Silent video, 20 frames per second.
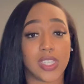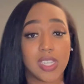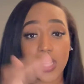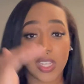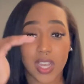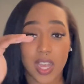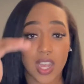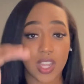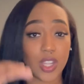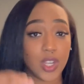
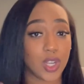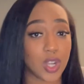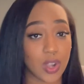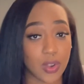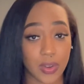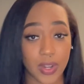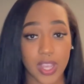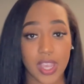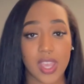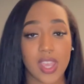color
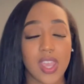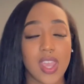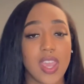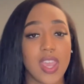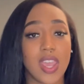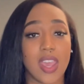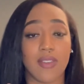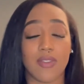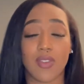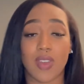coded.
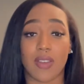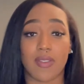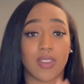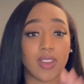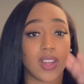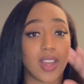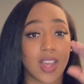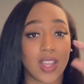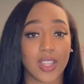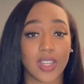If you have to
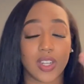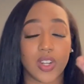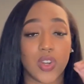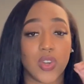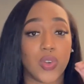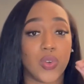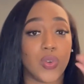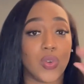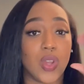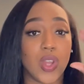color
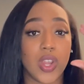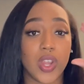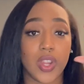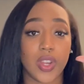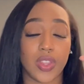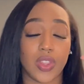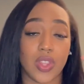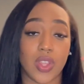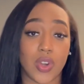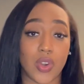code,
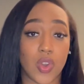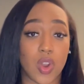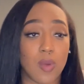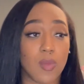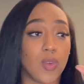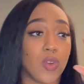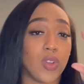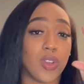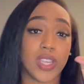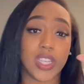the
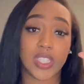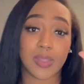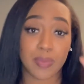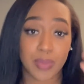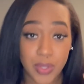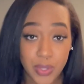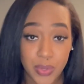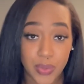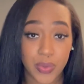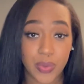normal is
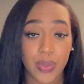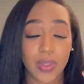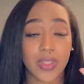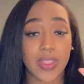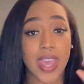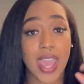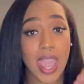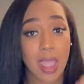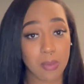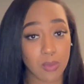blue, the
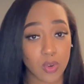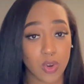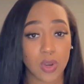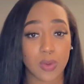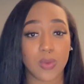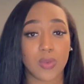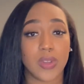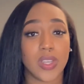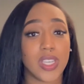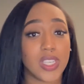
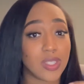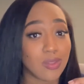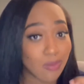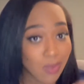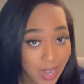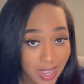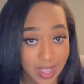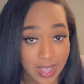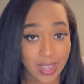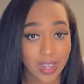abnormal is
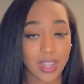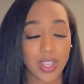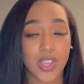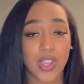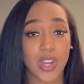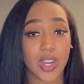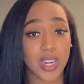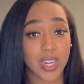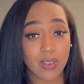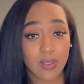red. You're
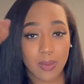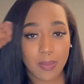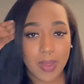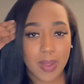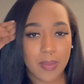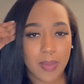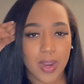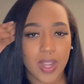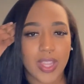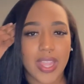gonna
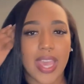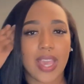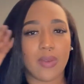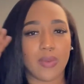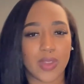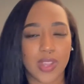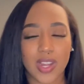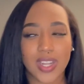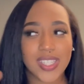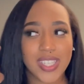remember, like when
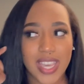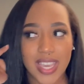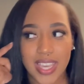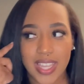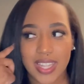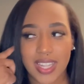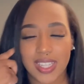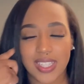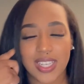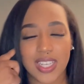you're taking
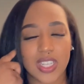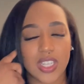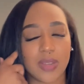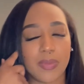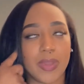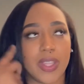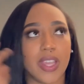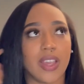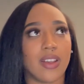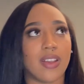that test, you're gonna
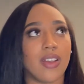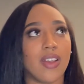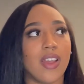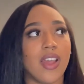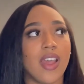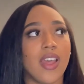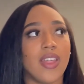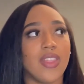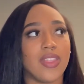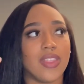be like,
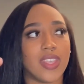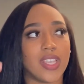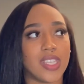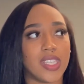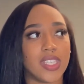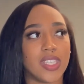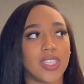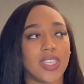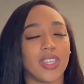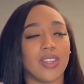this
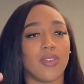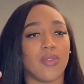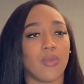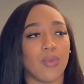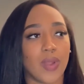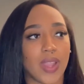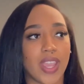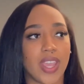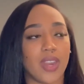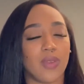is in
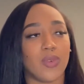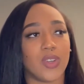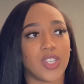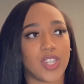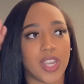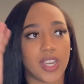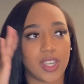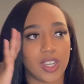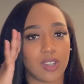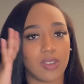red, which I
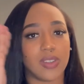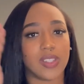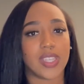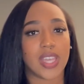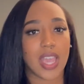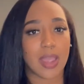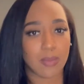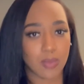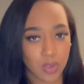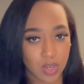know is
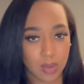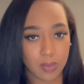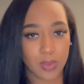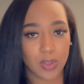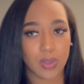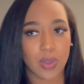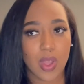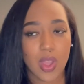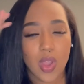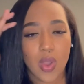abnormal.
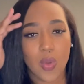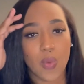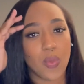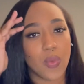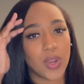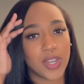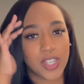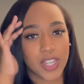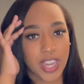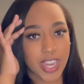
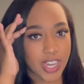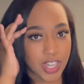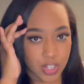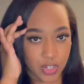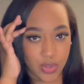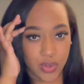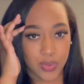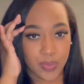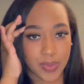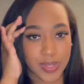Which age
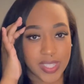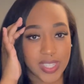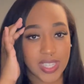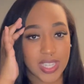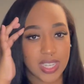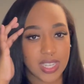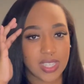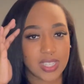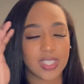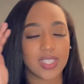group is
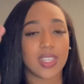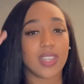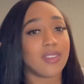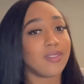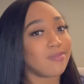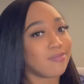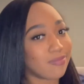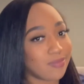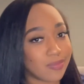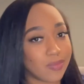this?
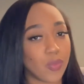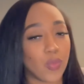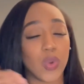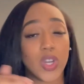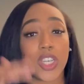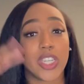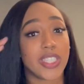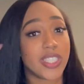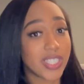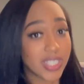Which
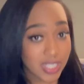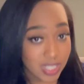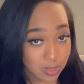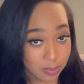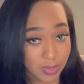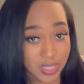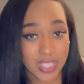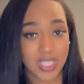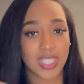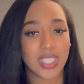system
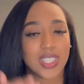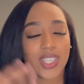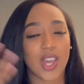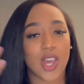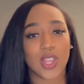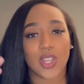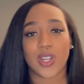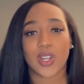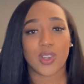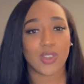is this?
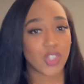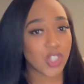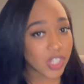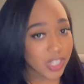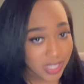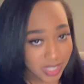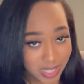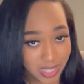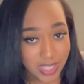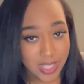Color code your
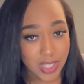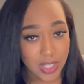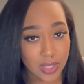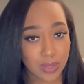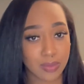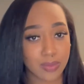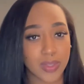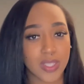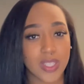systems.